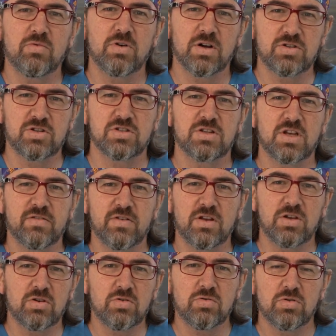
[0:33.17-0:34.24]
We are just giving
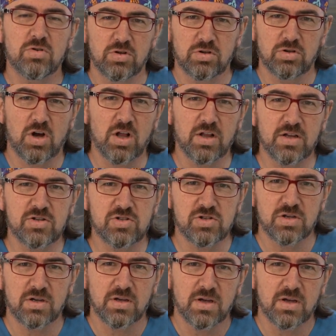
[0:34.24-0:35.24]
you knowledge